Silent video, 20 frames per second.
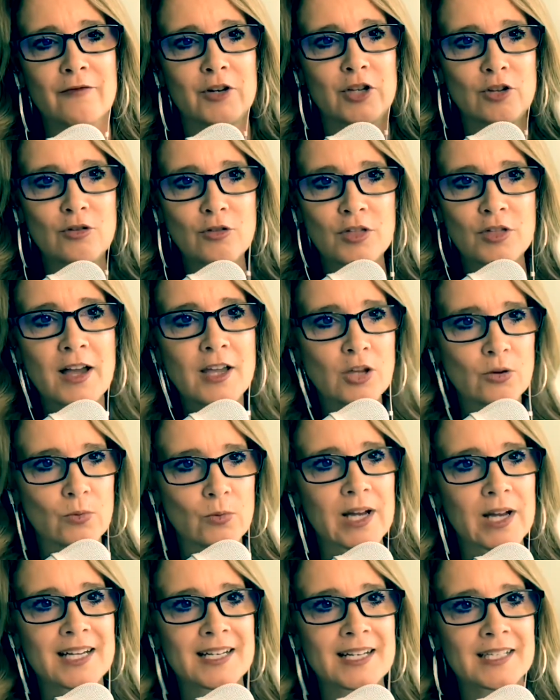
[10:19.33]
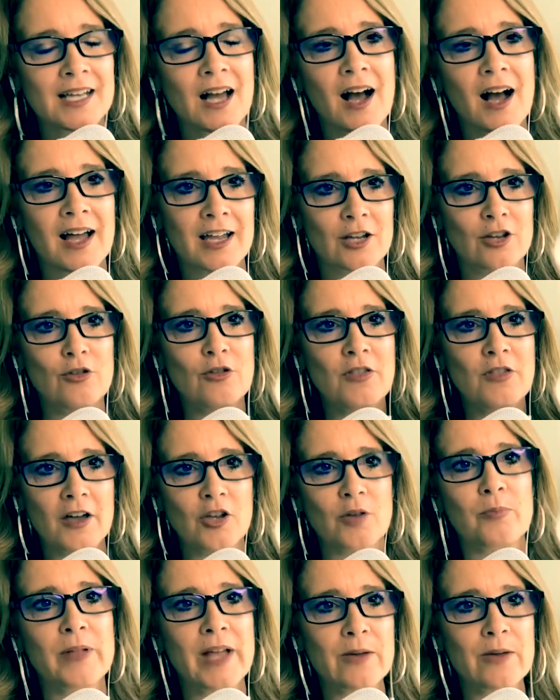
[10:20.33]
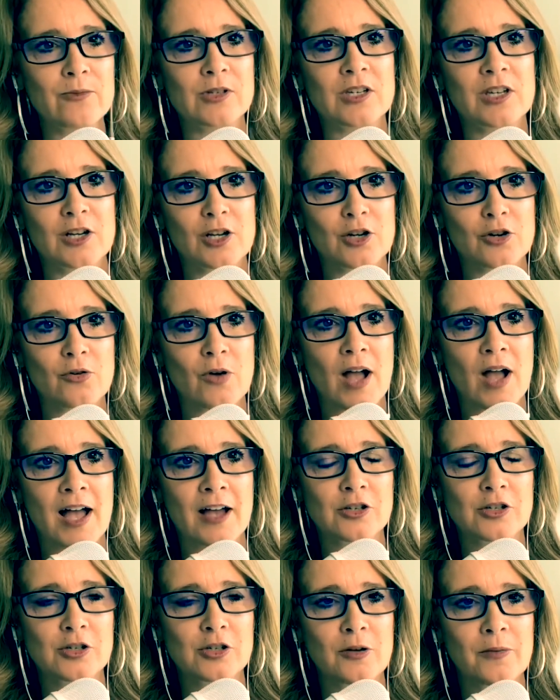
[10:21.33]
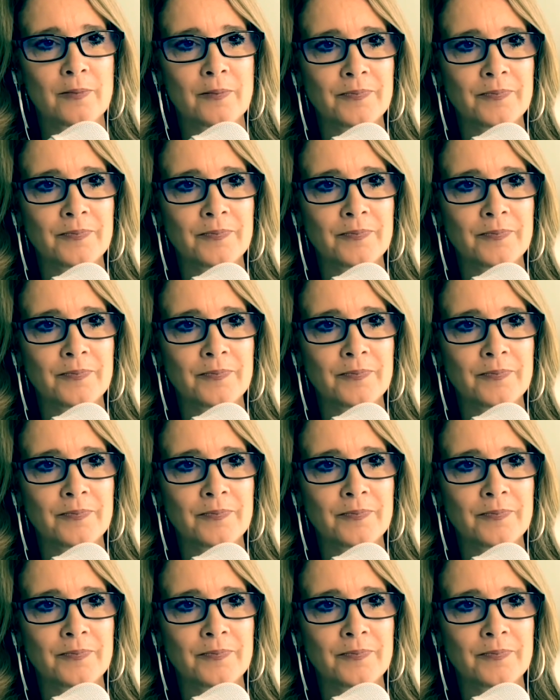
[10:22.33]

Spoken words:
when you thought you were going to die and you thought your plane was going to crash,